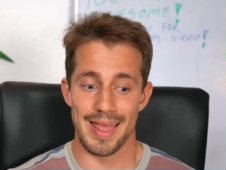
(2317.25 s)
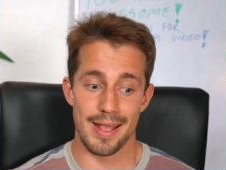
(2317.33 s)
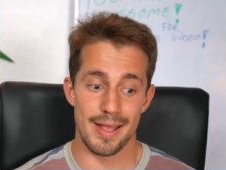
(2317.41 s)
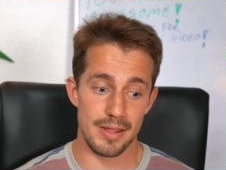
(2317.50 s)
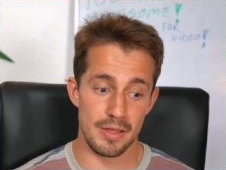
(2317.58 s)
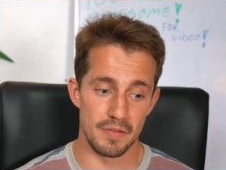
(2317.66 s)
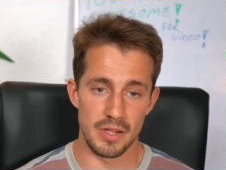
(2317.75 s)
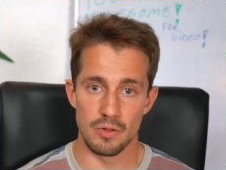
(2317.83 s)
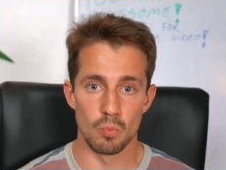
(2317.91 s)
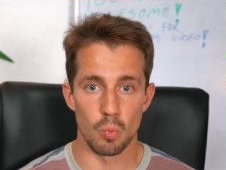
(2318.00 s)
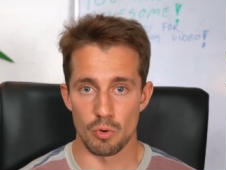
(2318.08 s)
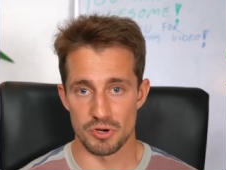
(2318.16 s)
and even in
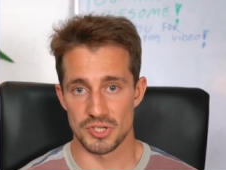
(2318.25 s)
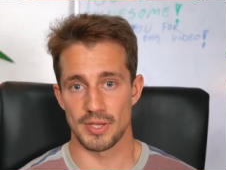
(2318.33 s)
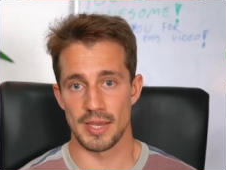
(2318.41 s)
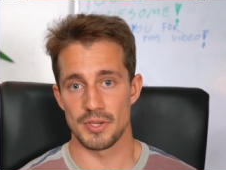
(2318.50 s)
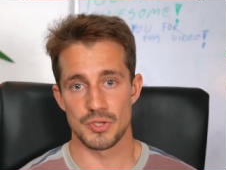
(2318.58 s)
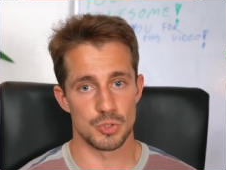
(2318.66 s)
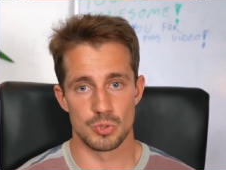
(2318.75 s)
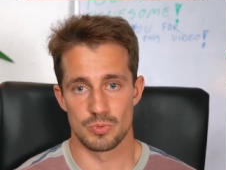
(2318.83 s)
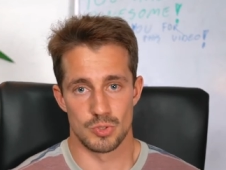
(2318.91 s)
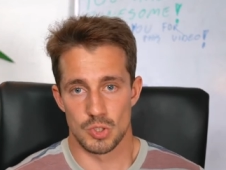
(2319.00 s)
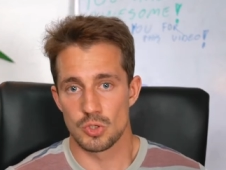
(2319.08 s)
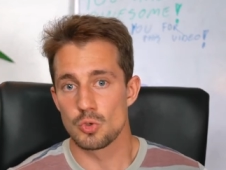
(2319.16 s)
the worst case,
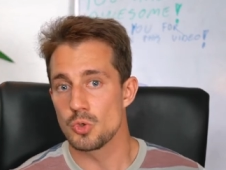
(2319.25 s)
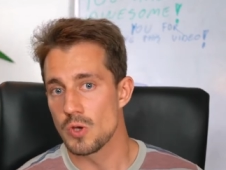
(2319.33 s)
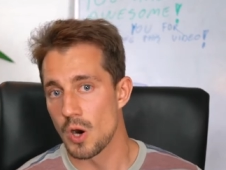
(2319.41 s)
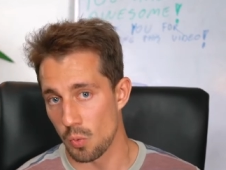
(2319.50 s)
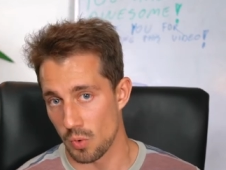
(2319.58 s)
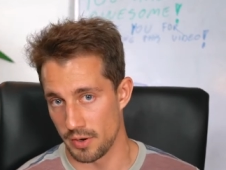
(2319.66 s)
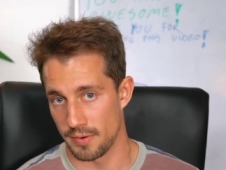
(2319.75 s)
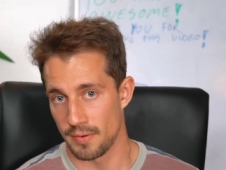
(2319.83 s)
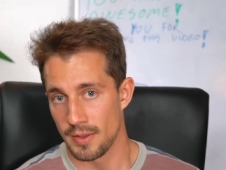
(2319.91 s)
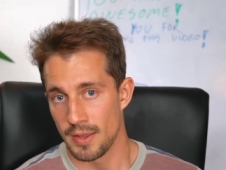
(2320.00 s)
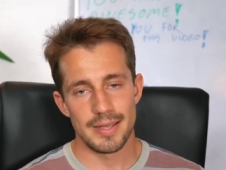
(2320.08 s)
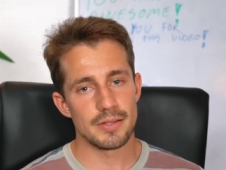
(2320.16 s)
to no one.
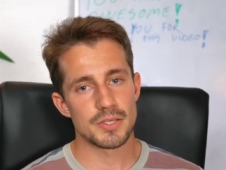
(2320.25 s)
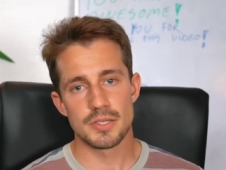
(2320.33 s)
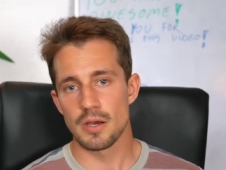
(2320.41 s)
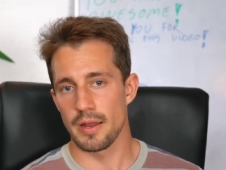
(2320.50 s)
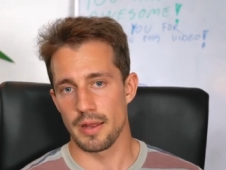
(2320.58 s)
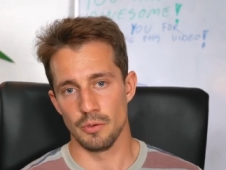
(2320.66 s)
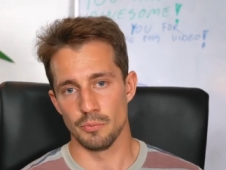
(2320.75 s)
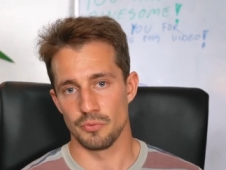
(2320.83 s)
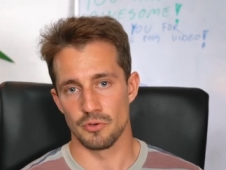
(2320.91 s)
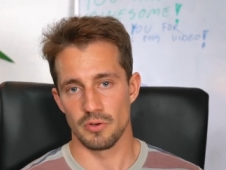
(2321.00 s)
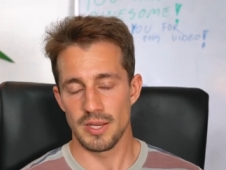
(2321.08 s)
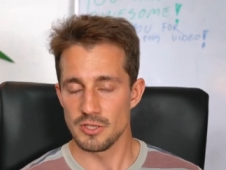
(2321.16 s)
It's not
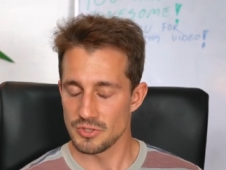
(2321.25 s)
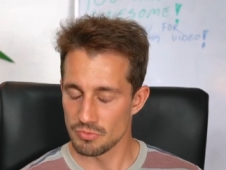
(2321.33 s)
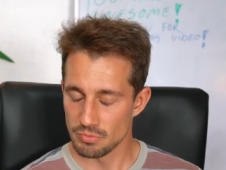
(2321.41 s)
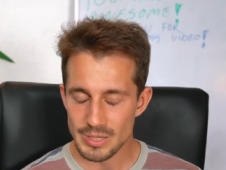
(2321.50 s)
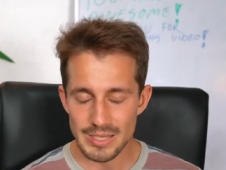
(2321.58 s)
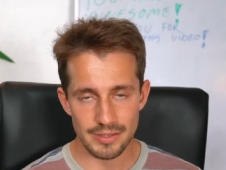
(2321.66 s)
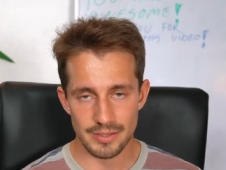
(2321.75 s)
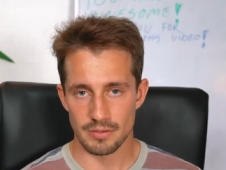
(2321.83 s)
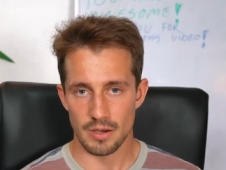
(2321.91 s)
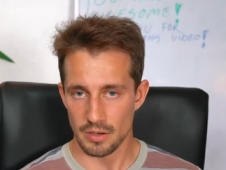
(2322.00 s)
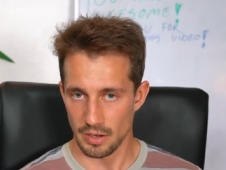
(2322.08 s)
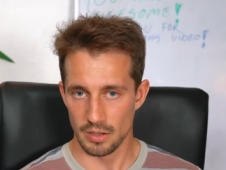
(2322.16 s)
helpful. It's really
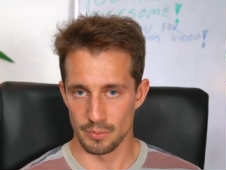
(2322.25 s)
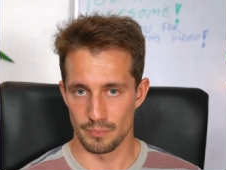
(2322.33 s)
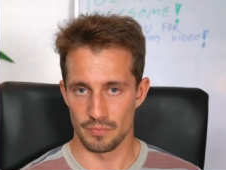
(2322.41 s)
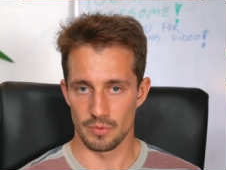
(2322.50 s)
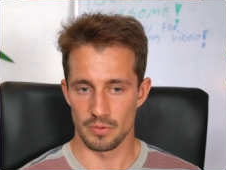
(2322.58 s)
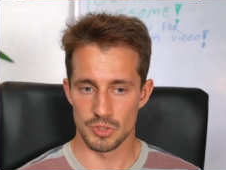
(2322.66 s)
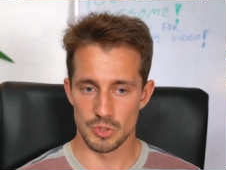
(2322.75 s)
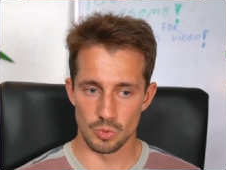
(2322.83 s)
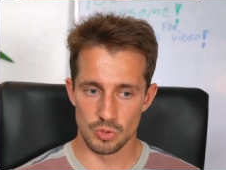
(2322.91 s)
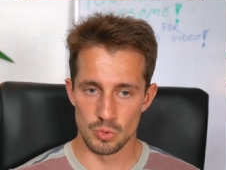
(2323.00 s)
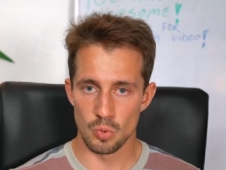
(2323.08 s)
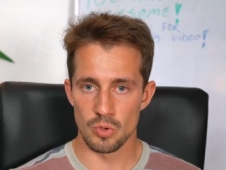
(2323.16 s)
not helpful. So
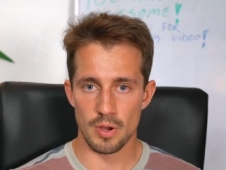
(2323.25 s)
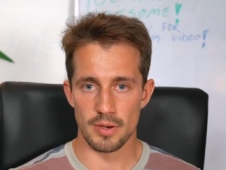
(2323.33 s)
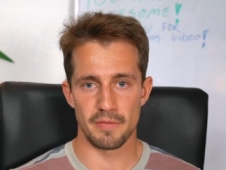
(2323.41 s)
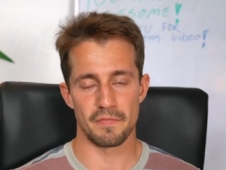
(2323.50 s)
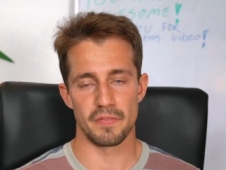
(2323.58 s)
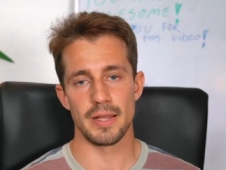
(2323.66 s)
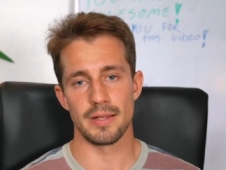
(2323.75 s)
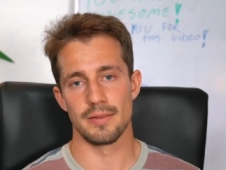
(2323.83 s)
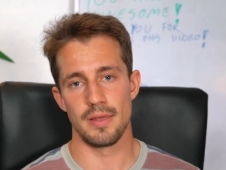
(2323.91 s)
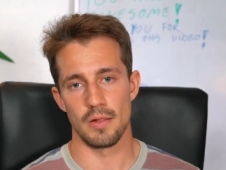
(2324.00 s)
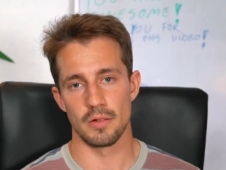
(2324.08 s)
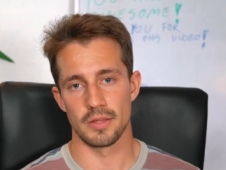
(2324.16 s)
do not
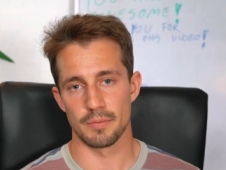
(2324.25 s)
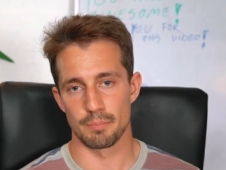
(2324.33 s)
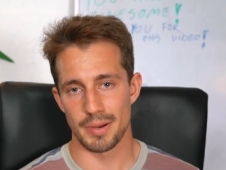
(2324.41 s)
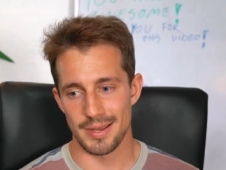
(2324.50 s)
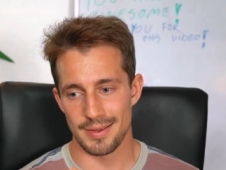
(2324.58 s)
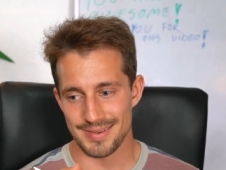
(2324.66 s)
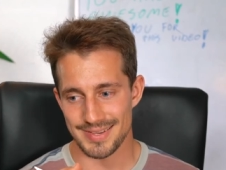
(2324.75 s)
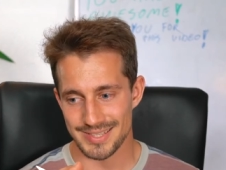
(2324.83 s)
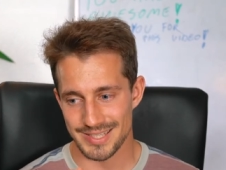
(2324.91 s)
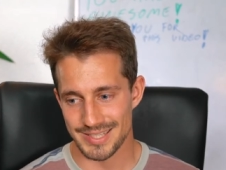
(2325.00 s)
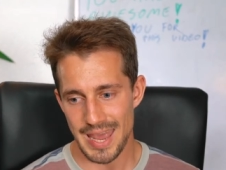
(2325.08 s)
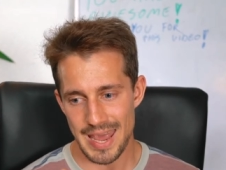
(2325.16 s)
inflict guilt by
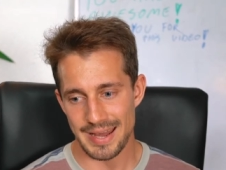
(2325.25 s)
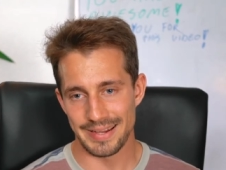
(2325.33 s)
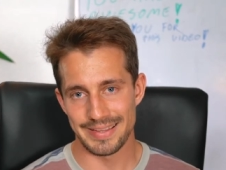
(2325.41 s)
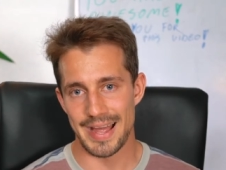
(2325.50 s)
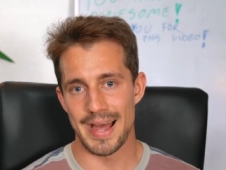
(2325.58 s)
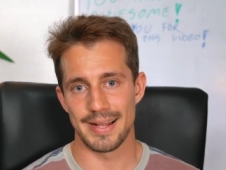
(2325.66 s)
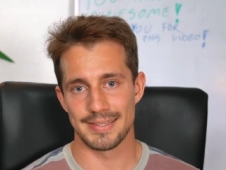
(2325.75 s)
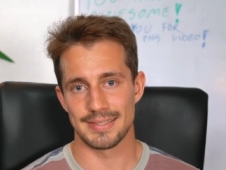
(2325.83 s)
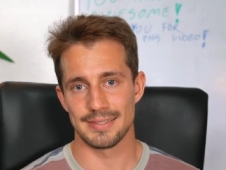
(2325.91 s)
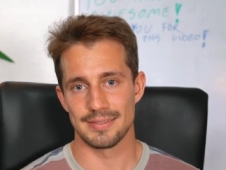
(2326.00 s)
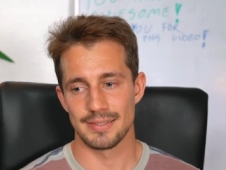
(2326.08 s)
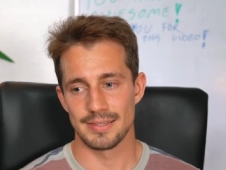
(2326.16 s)
saying
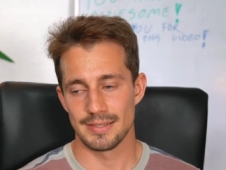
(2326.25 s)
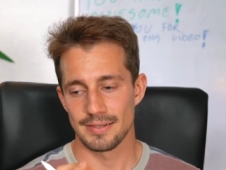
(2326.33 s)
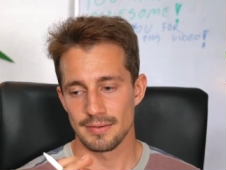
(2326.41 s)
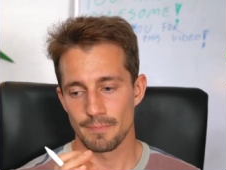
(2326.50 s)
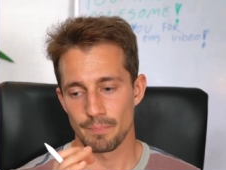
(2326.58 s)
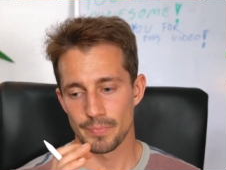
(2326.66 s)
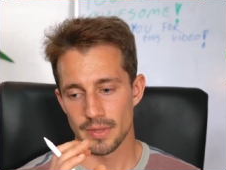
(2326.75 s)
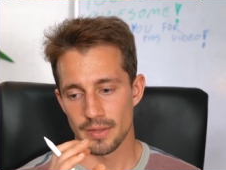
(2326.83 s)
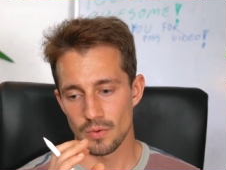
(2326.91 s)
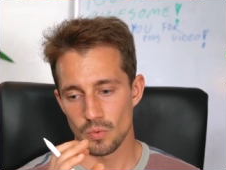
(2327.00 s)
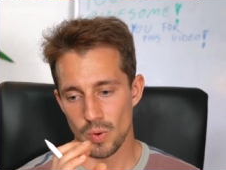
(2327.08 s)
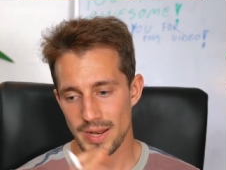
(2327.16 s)
that.
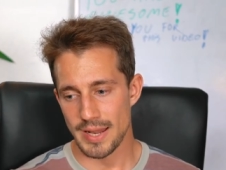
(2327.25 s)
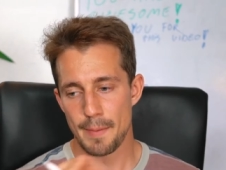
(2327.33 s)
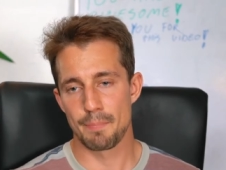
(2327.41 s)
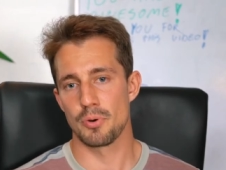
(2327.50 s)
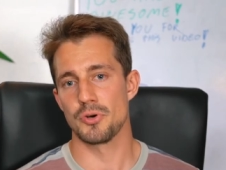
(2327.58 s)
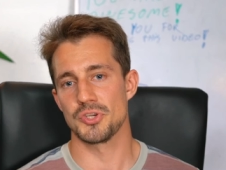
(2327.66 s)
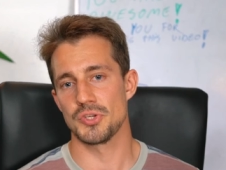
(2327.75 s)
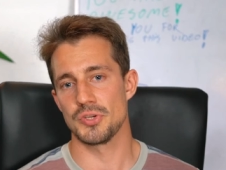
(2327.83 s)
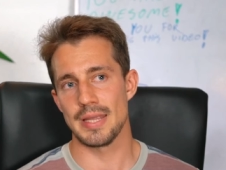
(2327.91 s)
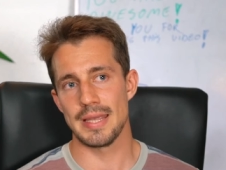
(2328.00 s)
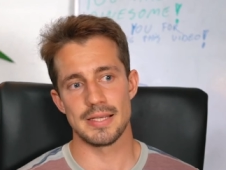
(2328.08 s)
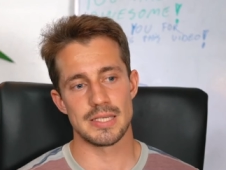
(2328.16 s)
When that
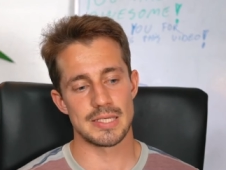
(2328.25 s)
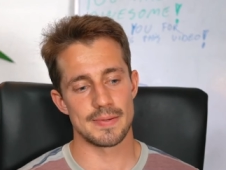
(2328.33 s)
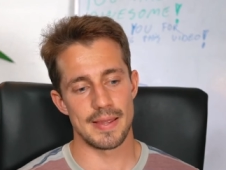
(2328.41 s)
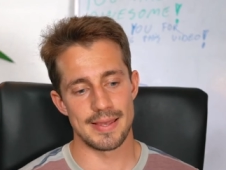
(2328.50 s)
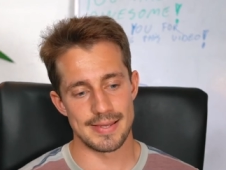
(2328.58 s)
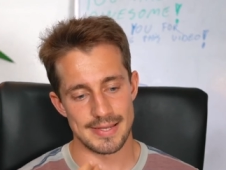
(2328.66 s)
person is